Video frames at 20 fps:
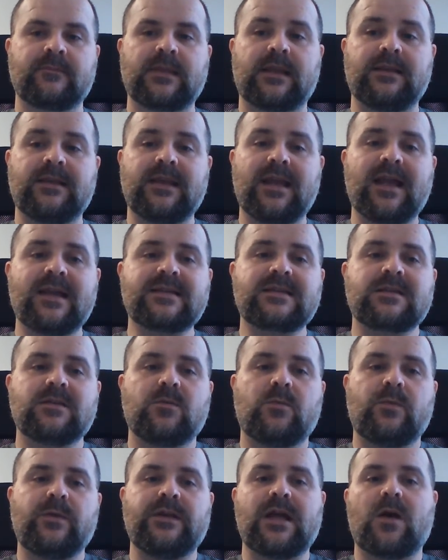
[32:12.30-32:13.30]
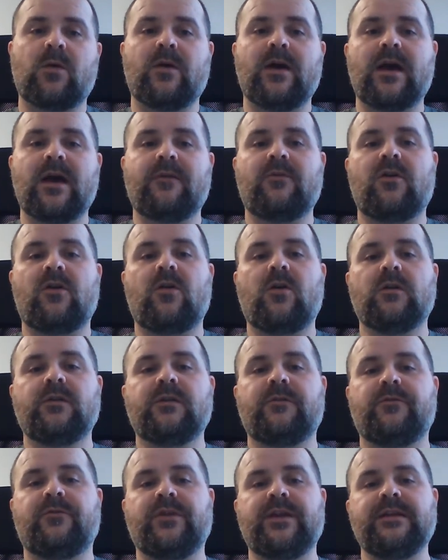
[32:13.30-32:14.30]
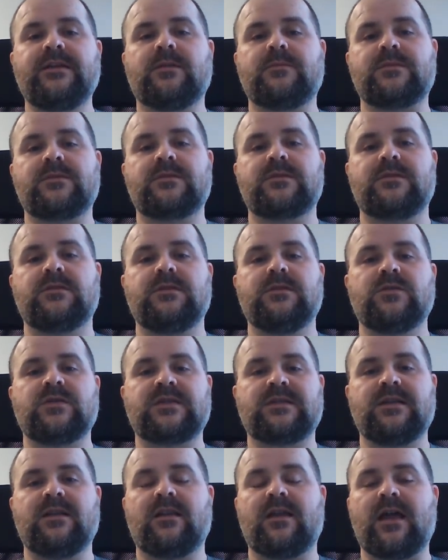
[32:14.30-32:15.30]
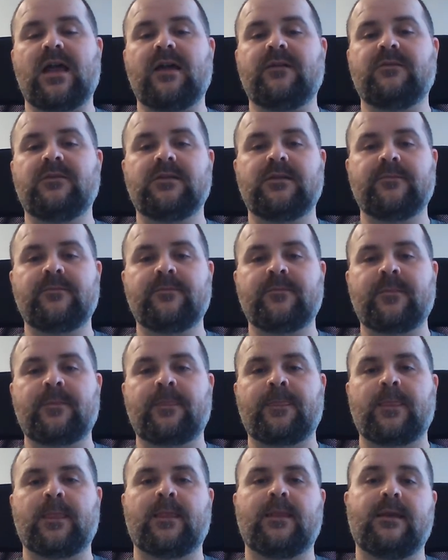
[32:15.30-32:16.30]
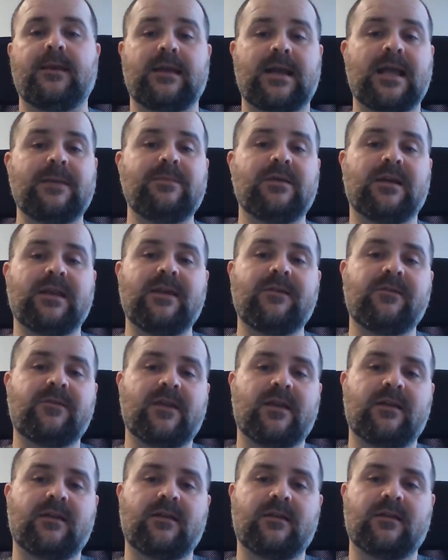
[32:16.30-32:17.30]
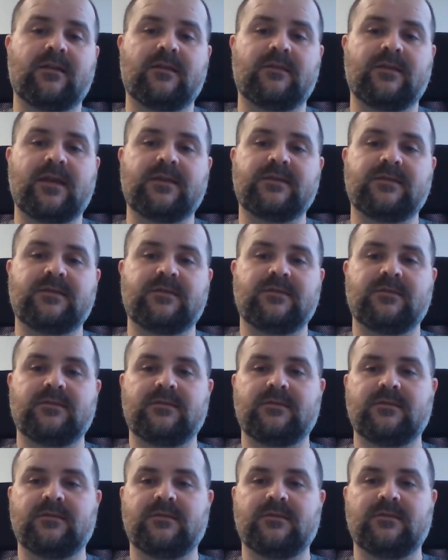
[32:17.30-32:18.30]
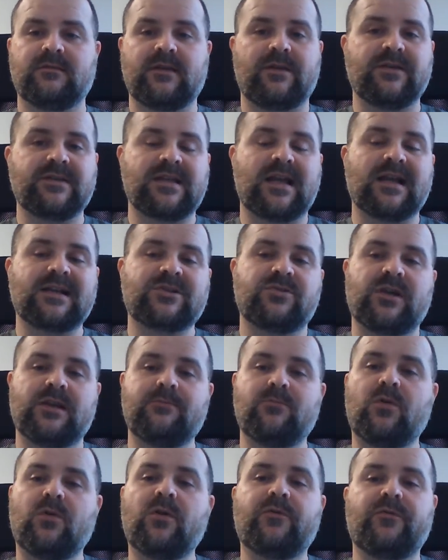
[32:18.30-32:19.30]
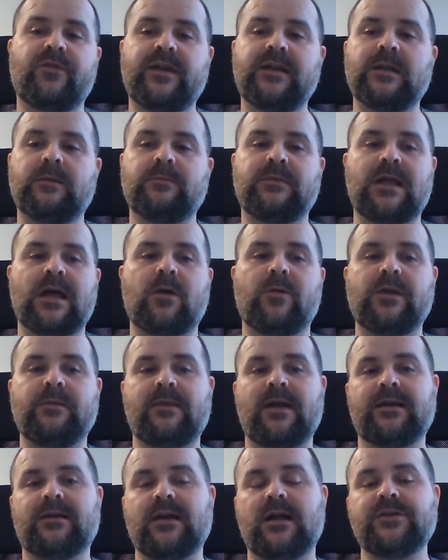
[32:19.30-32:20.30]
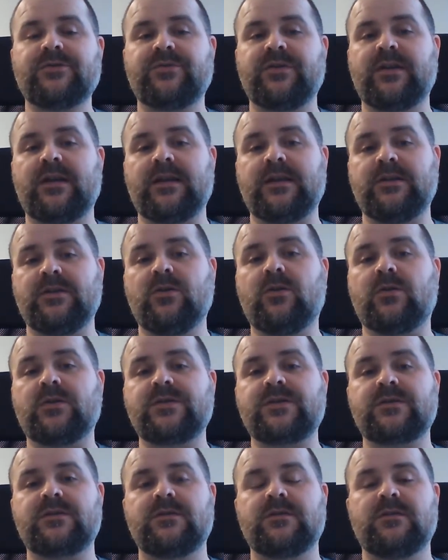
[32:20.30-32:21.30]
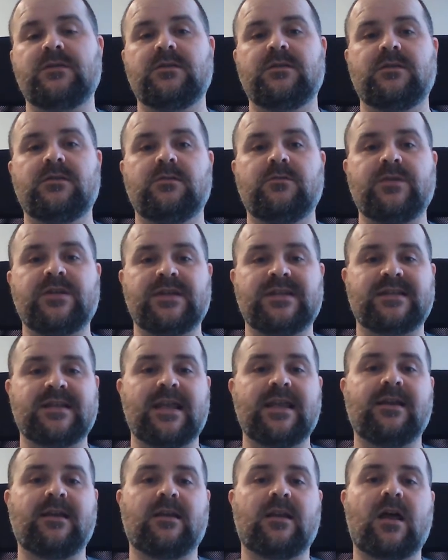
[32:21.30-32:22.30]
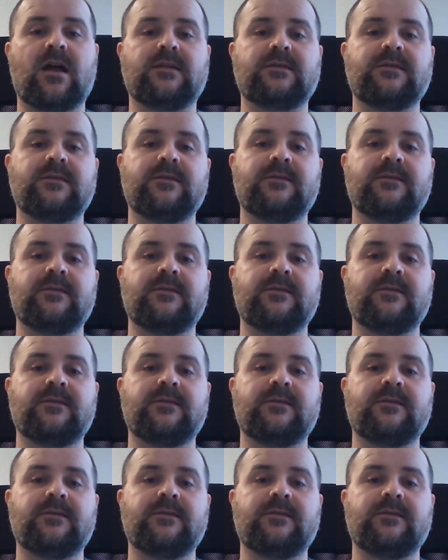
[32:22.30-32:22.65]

Yes, we now have all the freedoms you still have, and I believe that there is actually more freedom now in my country than in yours, which is saying a lot.